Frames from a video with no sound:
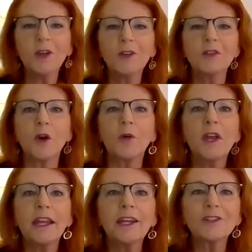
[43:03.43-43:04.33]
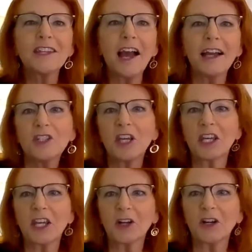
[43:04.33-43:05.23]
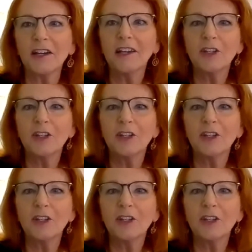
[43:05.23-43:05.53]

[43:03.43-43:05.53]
So here's the idea here.